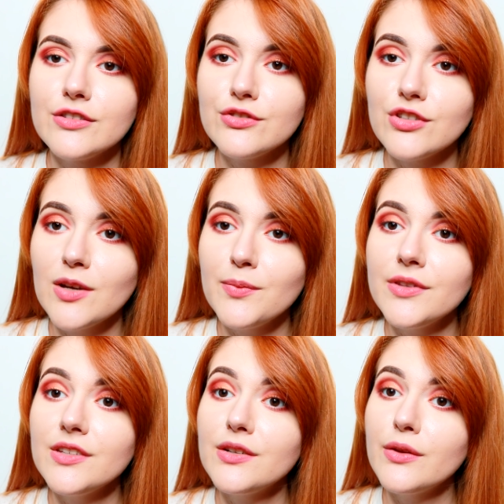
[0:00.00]

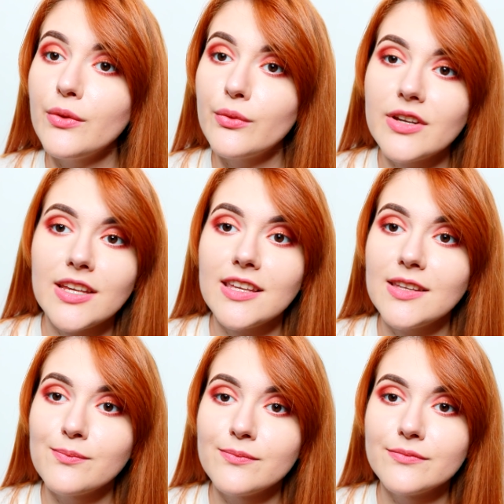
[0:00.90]
Chapter 3.
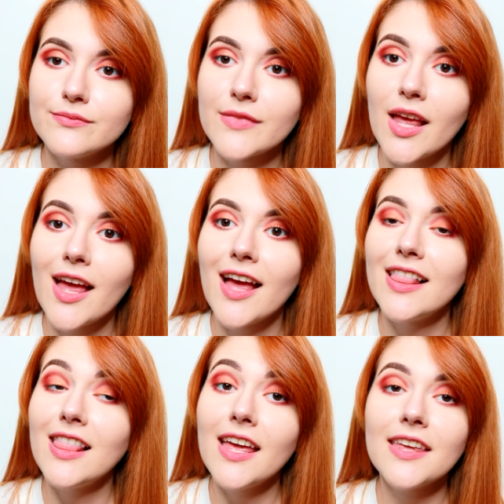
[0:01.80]

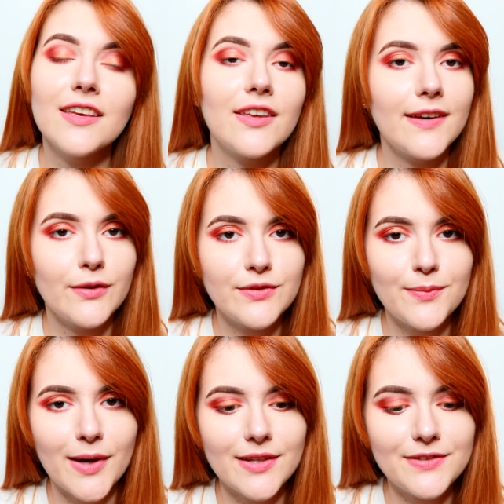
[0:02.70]
Like
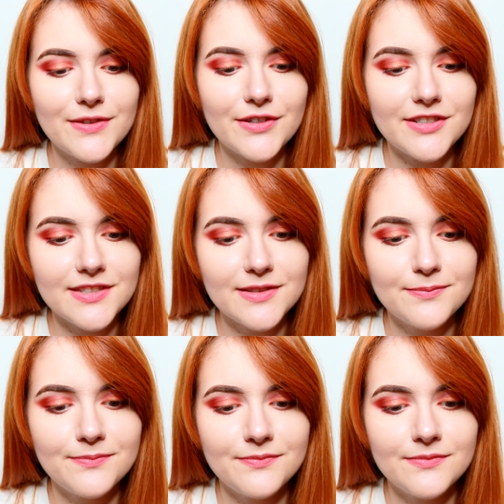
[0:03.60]
Ghostbusters.
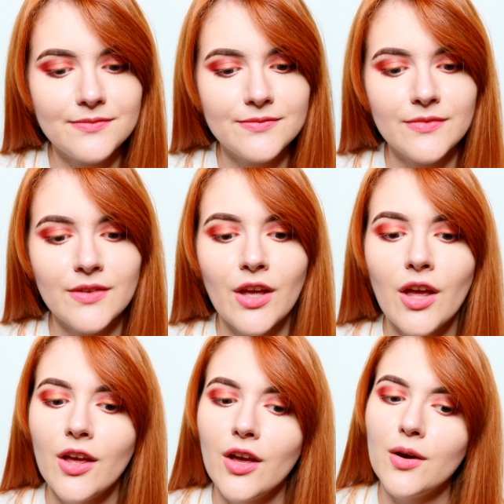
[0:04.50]

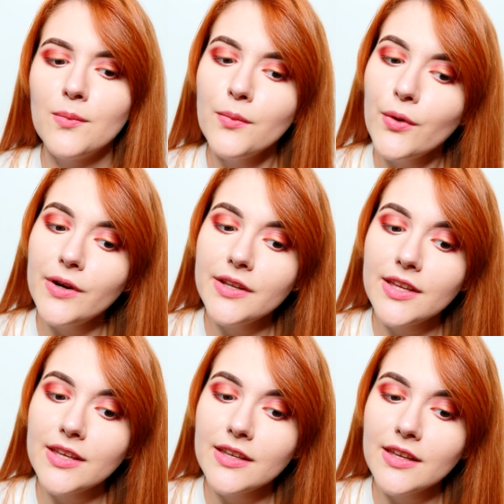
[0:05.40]

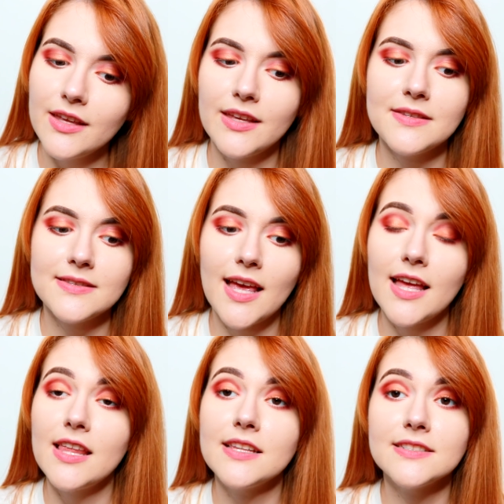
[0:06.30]
"Morning," he
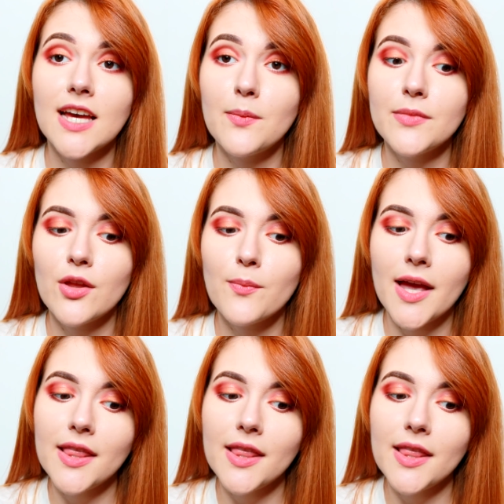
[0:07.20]
said and tapped on my